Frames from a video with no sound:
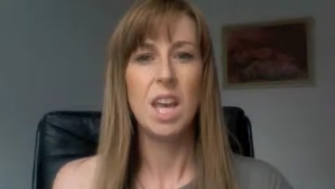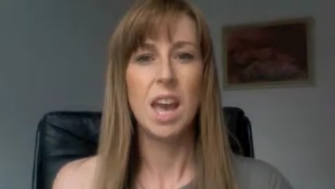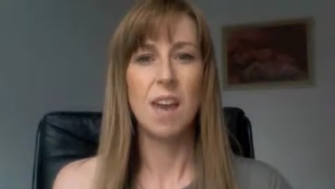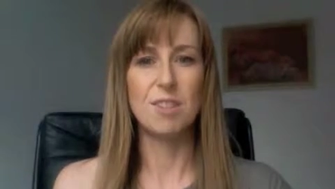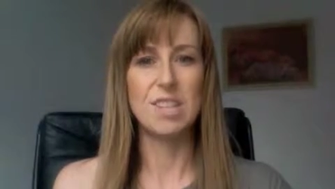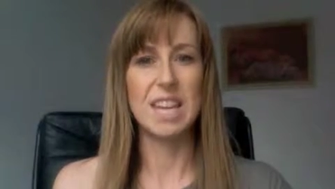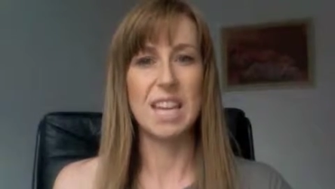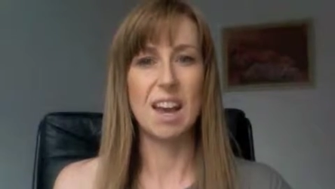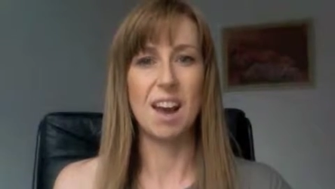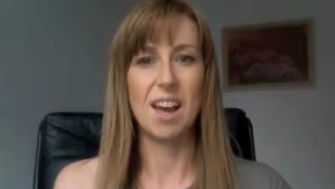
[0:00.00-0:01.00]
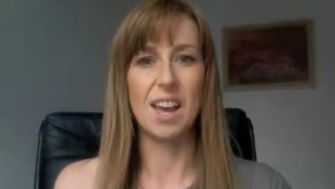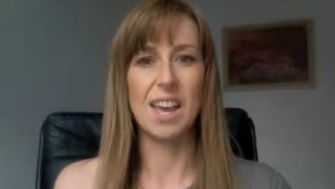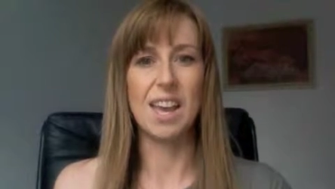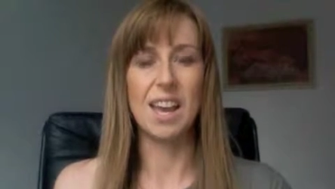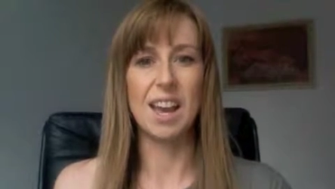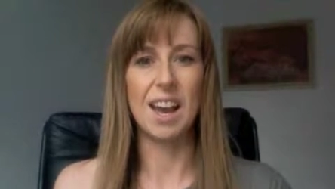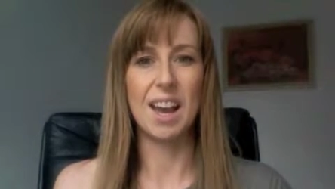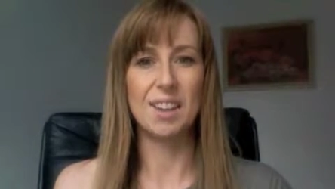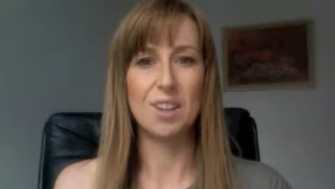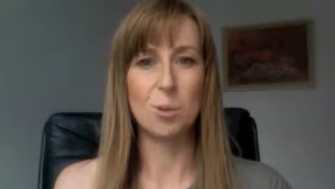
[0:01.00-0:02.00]
Every day I
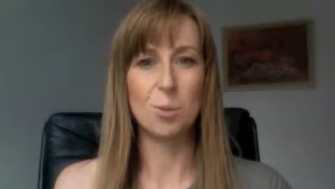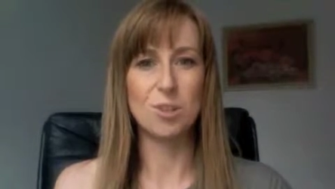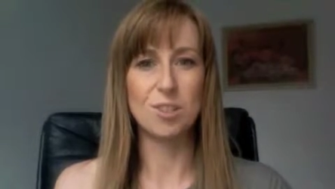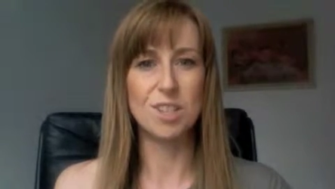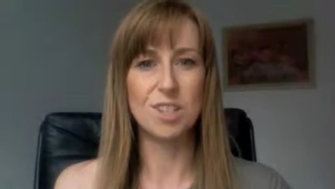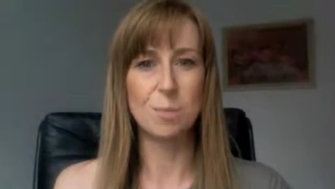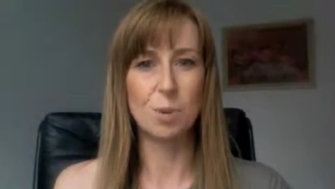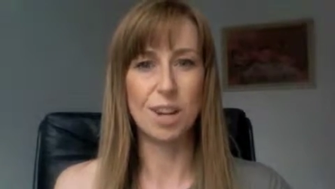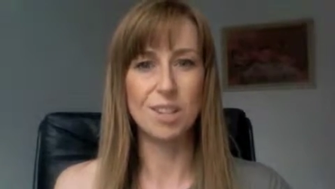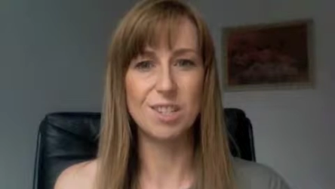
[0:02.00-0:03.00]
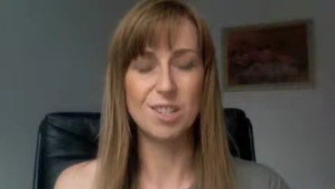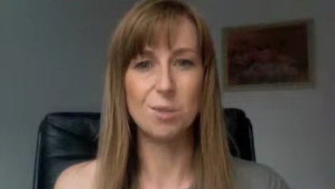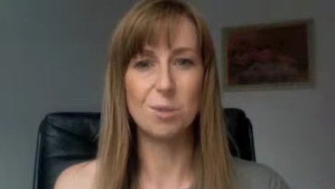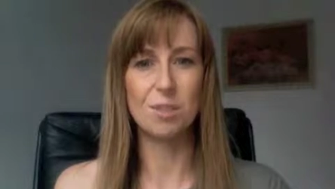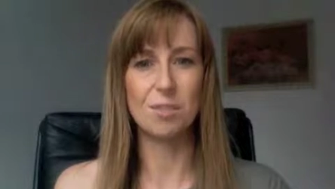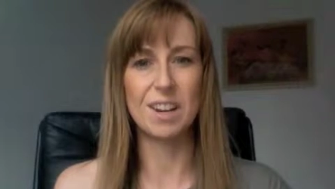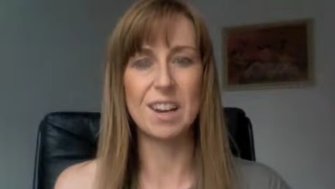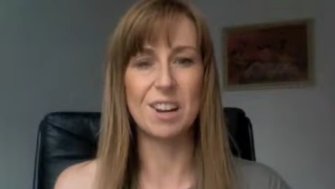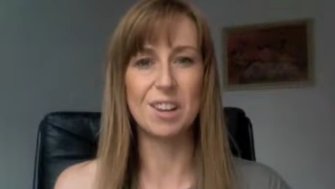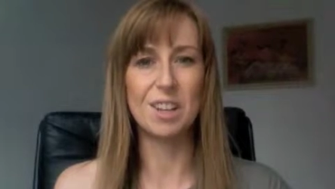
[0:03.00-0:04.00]
had the opportunity to practice yoga
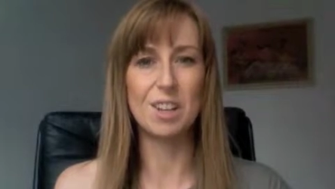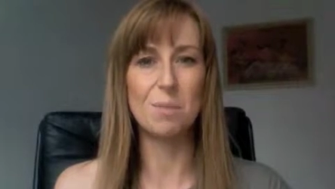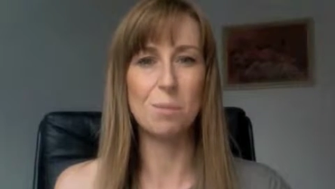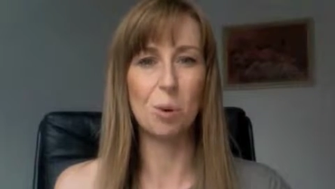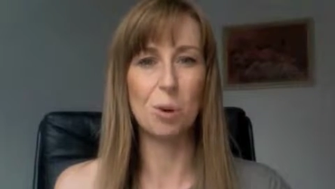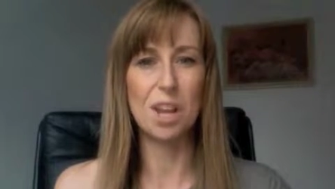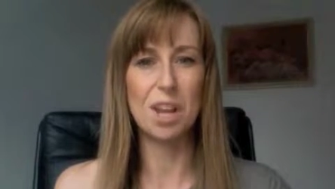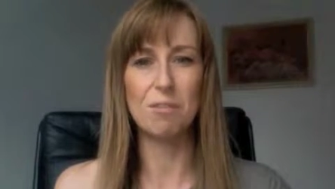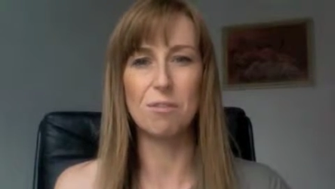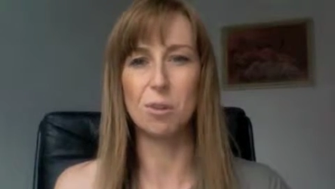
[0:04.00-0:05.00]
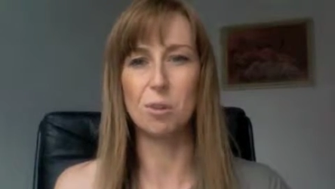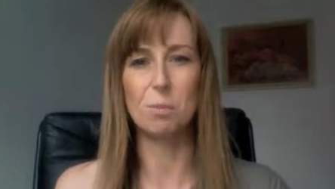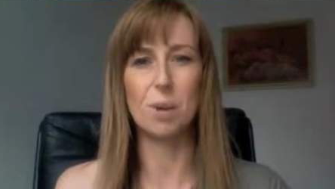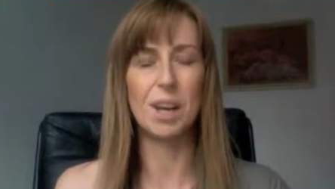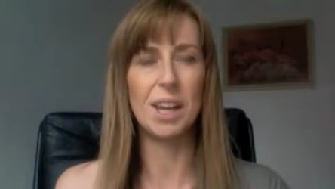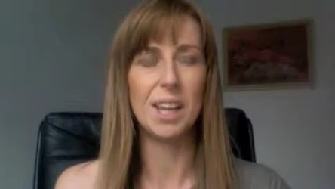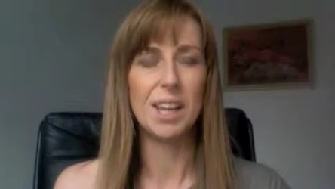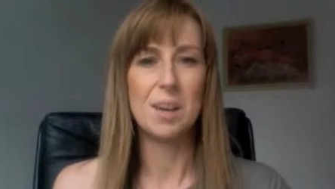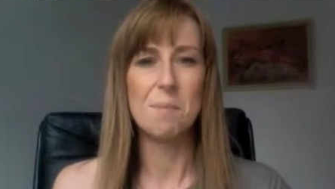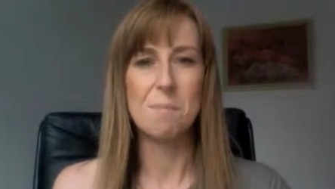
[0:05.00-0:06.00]
very early in the morning, followed by
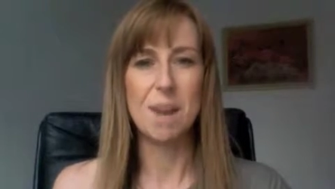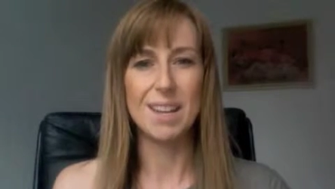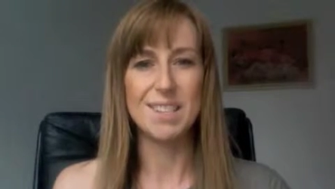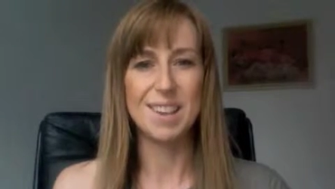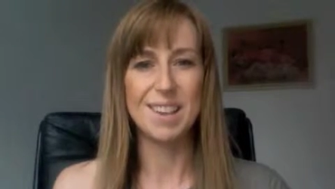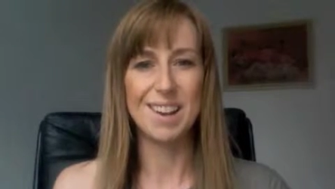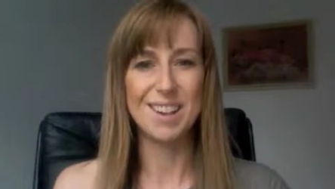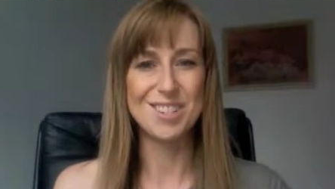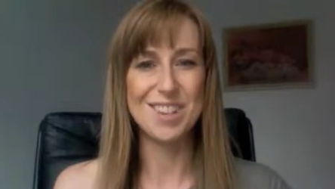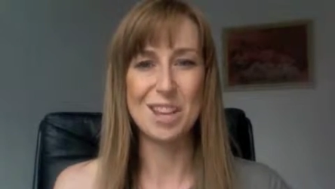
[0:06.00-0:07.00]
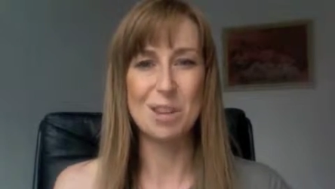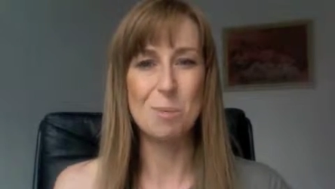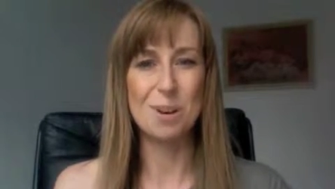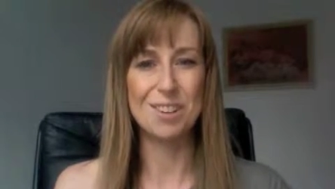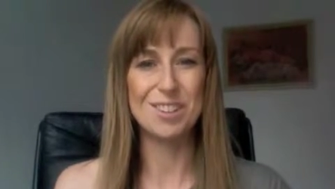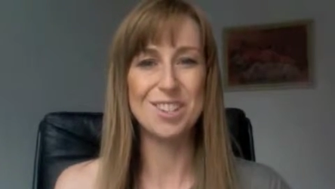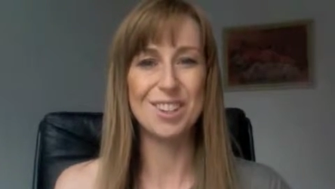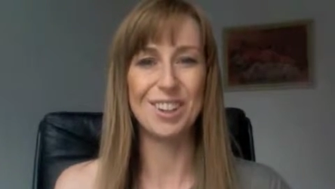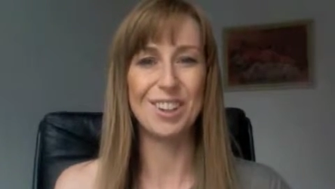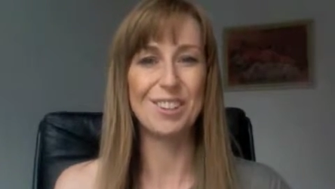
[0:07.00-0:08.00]
massage,
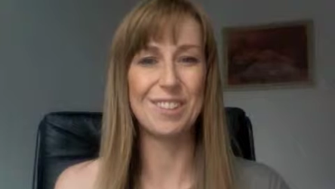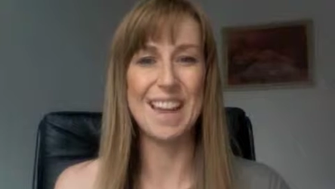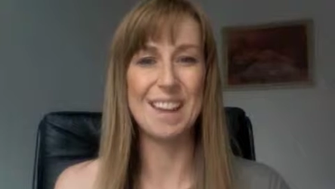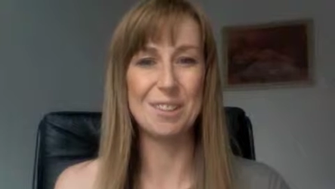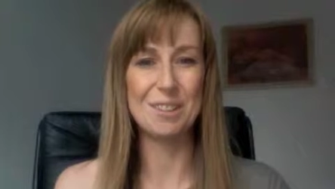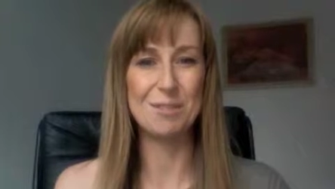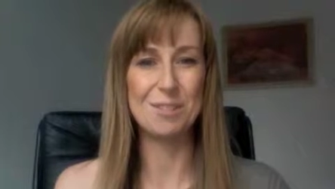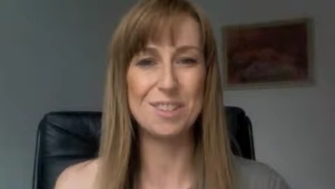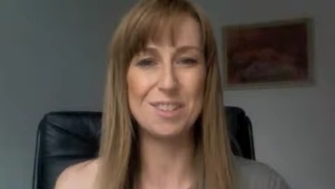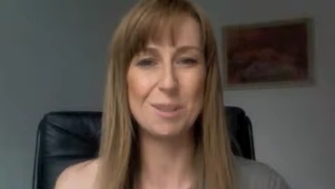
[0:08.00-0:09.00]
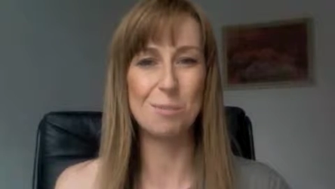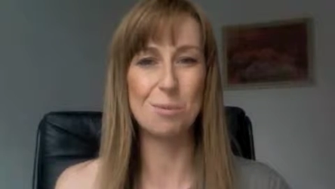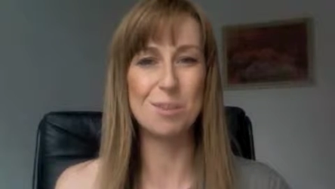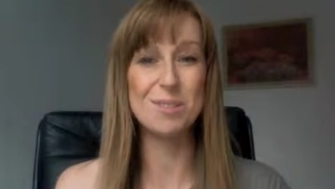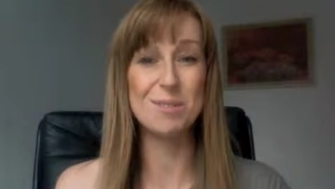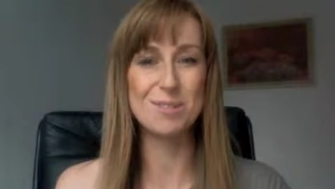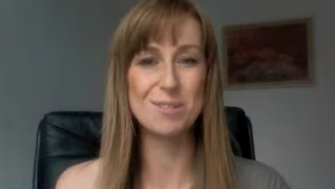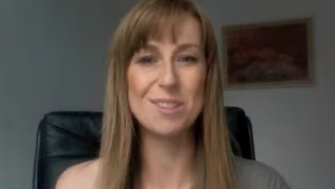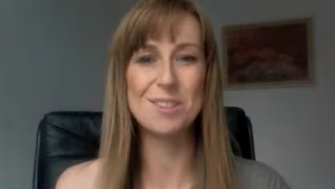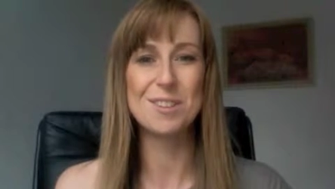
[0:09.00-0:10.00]
acupuncture, great healthy food and supplements. It was a
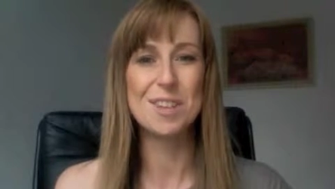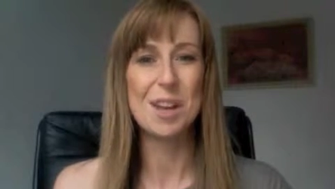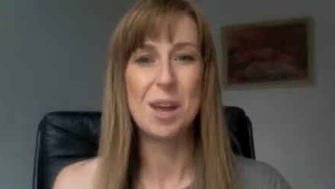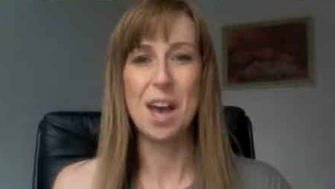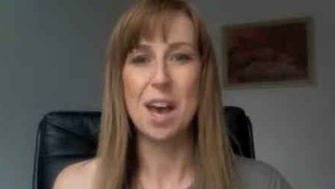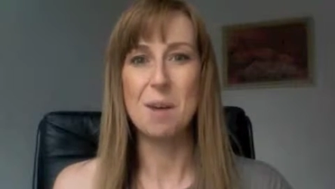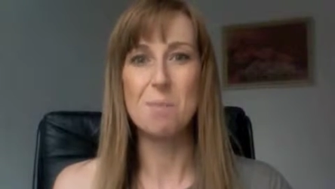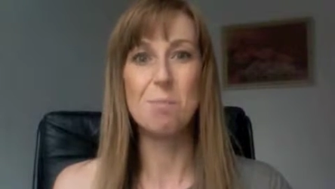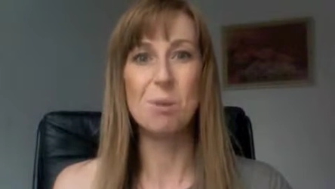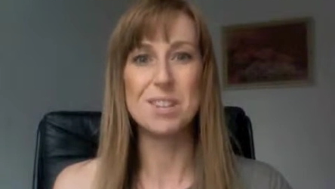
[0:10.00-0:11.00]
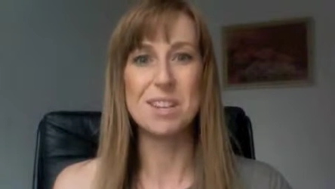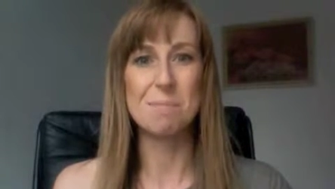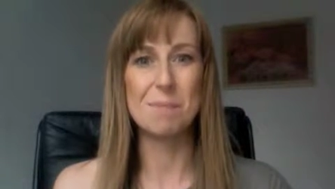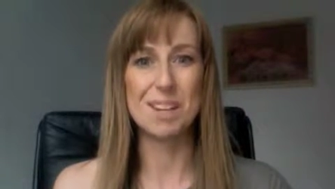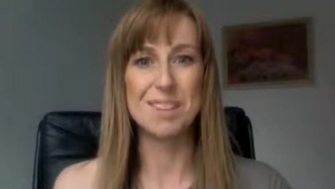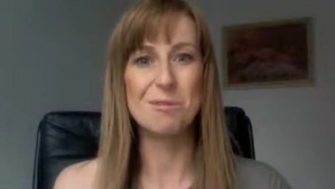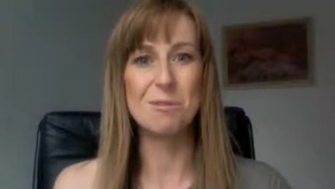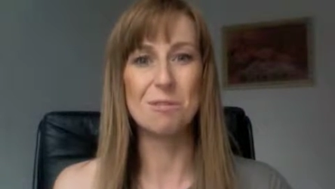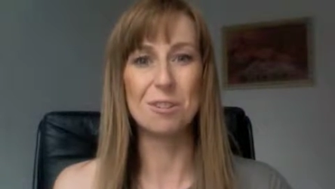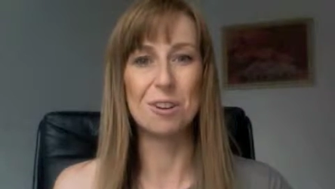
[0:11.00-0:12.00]
real body and mind
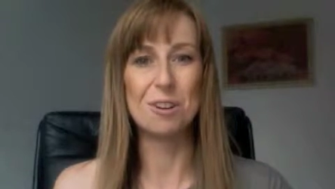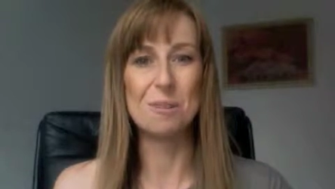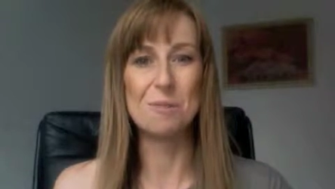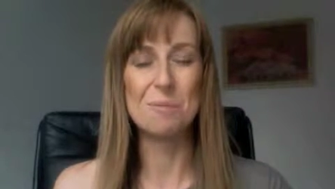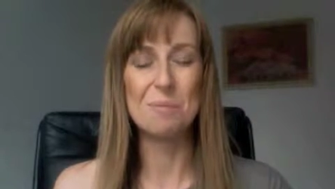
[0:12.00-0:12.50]
overhaul.